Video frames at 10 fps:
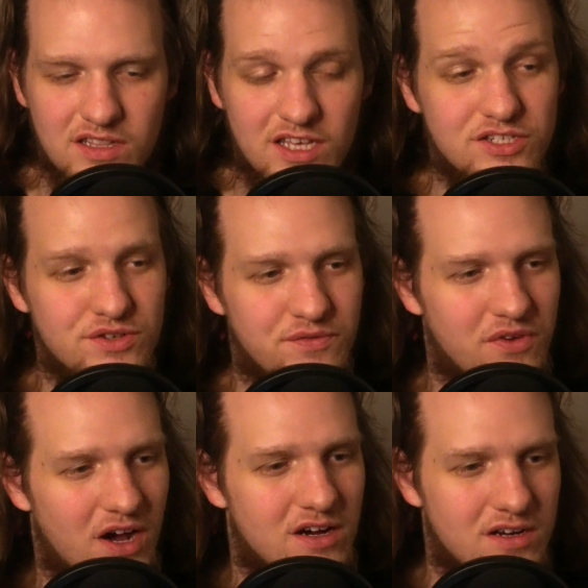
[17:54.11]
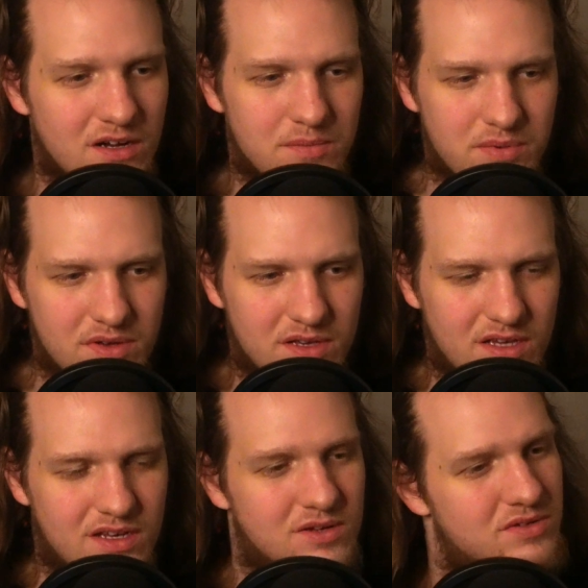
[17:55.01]
engine fired up,
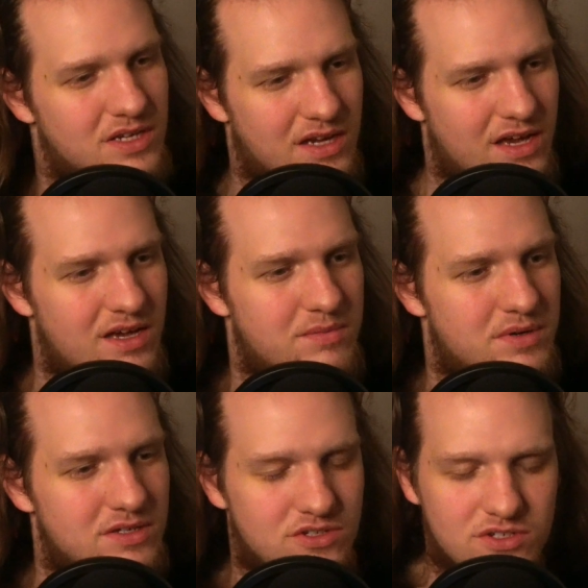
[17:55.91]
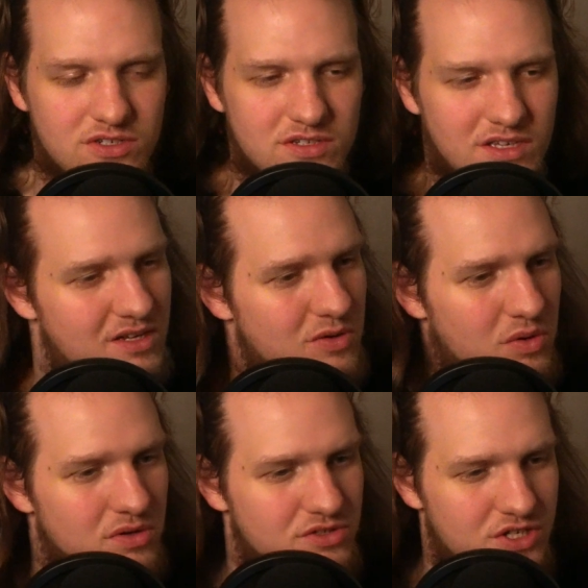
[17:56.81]
and it was like, "Hey, bitch, get an
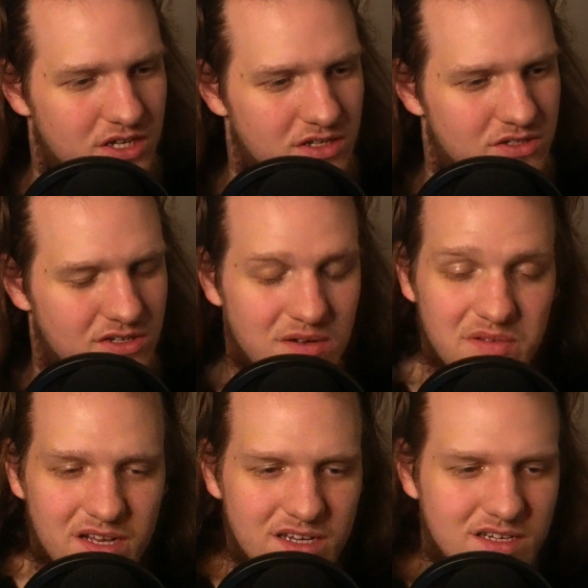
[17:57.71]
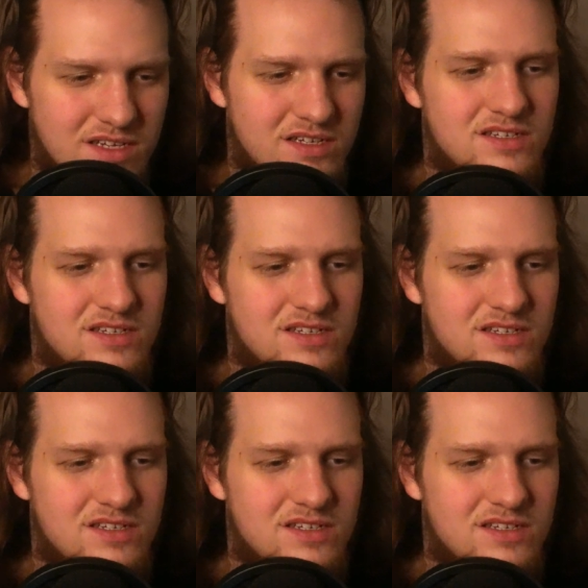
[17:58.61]
oil change." And I'm like,